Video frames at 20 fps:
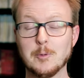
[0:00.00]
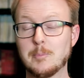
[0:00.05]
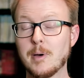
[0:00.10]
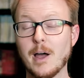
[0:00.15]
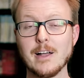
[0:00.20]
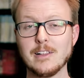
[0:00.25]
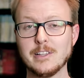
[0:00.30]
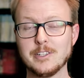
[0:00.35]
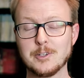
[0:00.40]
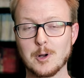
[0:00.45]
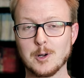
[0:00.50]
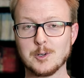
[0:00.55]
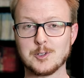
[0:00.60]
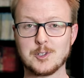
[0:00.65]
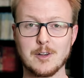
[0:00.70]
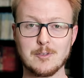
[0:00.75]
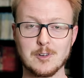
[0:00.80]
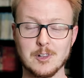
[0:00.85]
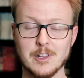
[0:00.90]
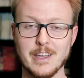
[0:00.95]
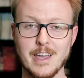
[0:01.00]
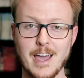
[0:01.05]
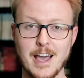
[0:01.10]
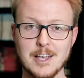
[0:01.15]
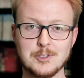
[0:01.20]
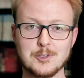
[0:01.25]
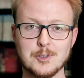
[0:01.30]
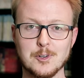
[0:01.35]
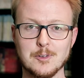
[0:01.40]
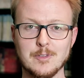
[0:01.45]
We'd pile into our Chevrolet
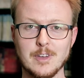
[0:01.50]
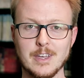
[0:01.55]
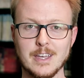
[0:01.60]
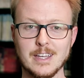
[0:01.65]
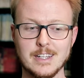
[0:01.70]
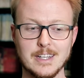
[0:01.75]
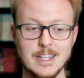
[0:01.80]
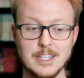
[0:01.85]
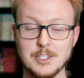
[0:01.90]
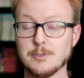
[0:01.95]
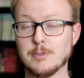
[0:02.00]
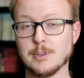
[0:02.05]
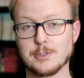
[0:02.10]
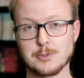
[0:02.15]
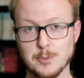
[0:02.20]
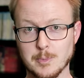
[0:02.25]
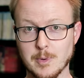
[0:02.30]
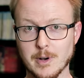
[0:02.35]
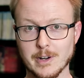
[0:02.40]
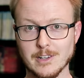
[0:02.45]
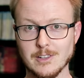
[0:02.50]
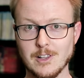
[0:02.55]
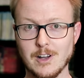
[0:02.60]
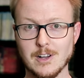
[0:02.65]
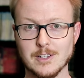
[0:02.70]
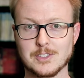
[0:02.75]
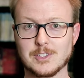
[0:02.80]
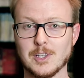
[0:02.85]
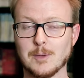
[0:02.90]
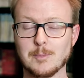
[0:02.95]
Astro van, and each of us would bring
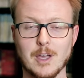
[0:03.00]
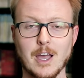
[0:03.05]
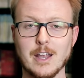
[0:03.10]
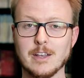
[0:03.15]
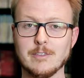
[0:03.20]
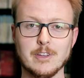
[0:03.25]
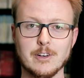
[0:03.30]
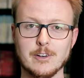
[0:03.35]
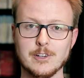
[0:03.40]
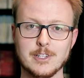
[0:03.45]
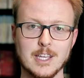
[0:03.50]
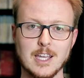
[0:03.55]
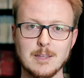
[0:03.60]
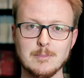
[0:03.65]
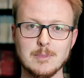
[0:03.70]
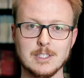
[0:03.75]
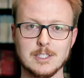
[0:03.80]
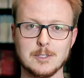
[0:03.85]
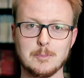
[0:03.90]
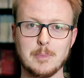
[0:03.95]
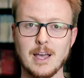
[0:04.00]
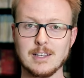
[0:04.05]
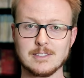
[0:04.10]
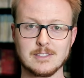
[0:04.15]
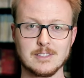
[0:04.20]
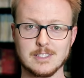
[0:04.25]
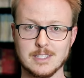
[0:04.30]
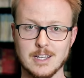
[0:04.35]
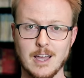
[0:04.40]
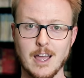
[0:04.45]
along some kind of entertainment to
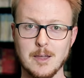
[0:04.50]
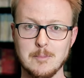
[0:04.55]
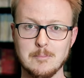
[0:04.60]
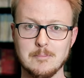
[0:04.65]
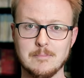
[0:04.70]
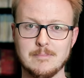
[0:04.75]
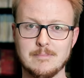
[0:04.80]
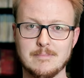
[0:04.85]
pass the time.